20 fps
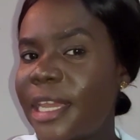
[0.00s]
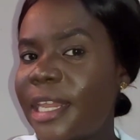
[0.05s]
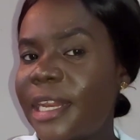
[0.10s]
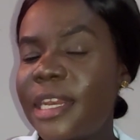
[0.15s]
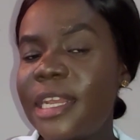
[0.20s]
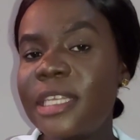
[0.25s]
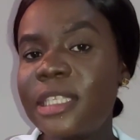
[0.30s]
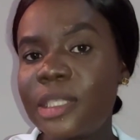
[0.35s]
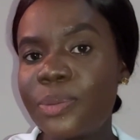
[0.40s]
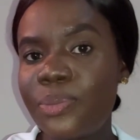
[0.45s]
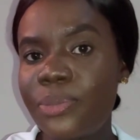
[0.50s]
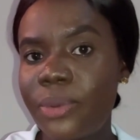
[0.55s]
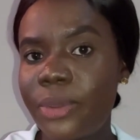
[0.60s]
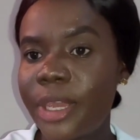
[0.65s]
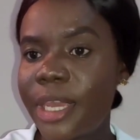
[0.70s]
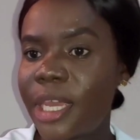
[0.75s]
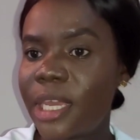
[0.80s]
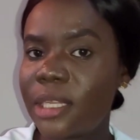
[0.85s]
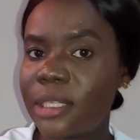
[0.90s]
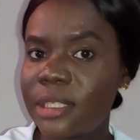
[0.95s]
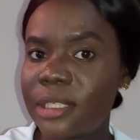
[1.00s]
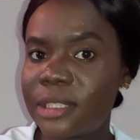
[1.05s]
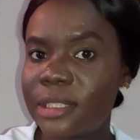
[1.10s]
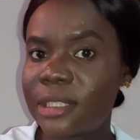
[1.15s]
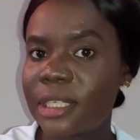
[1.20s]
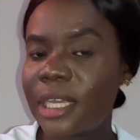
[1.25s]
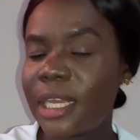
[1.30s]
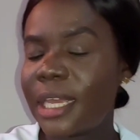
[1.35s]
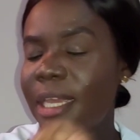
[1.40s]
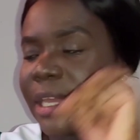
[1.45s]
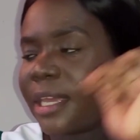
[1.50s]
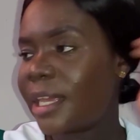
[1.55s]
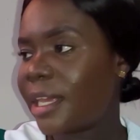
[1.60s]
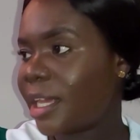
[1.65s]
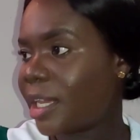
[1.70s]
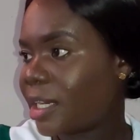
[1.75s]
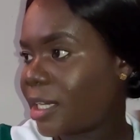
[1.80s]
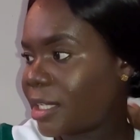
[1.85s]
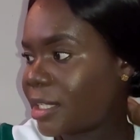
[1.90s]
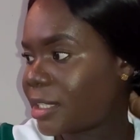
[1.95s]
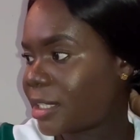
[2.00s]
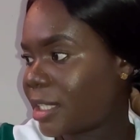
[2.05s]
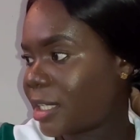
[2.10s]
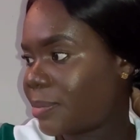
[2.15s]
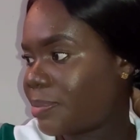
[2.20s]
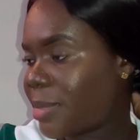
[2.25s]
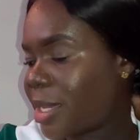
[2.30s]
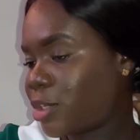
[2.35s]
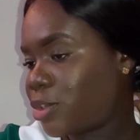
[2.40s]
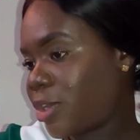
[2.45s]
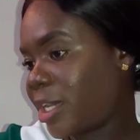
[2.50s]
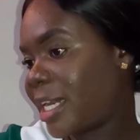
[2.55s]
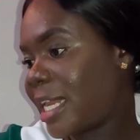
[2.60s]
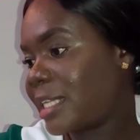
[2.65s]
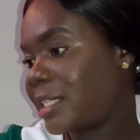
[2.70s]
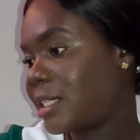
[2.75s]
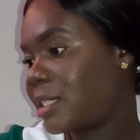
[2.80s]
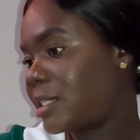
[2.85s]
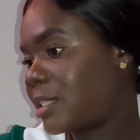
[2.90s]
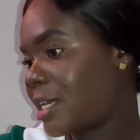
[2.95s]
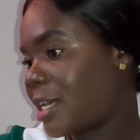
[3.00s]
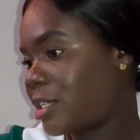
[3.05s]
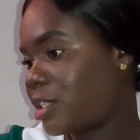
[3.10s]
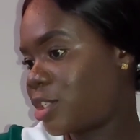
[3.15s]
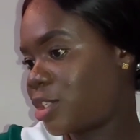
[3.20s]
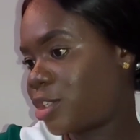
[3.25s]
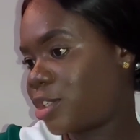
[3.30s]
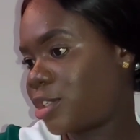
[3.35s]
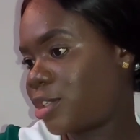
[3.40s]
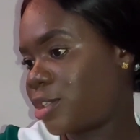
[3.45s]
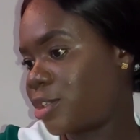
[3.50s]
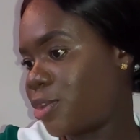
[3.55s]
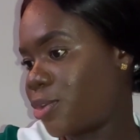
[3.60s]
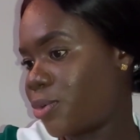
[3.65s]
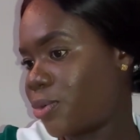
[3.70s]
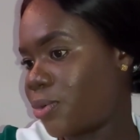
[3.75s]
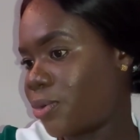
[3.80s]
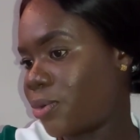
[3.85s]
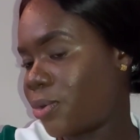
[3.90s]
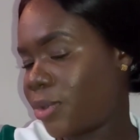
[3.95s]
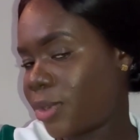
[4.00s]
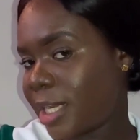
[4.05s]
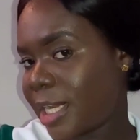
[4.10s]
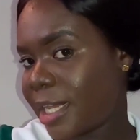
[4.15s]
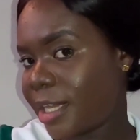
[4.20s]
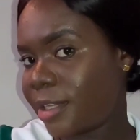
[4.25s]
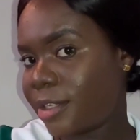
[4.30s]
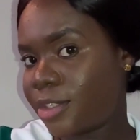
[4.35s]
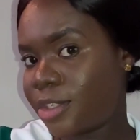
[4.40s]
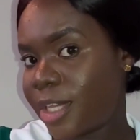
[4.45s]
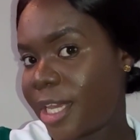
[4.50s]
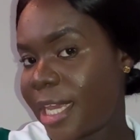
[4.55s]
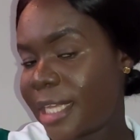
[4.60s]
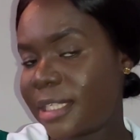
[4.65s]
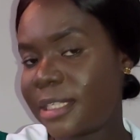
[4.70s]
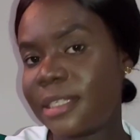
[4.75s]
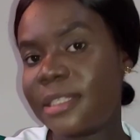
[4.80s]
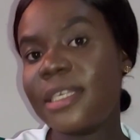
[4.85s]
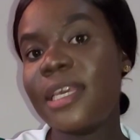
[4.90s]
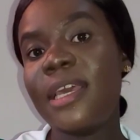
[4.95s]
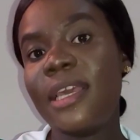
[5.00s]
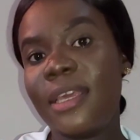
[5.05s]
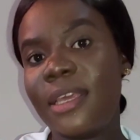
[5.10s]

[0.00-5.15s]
neat braids and make sure it doesn't touch your collar. Do you get it?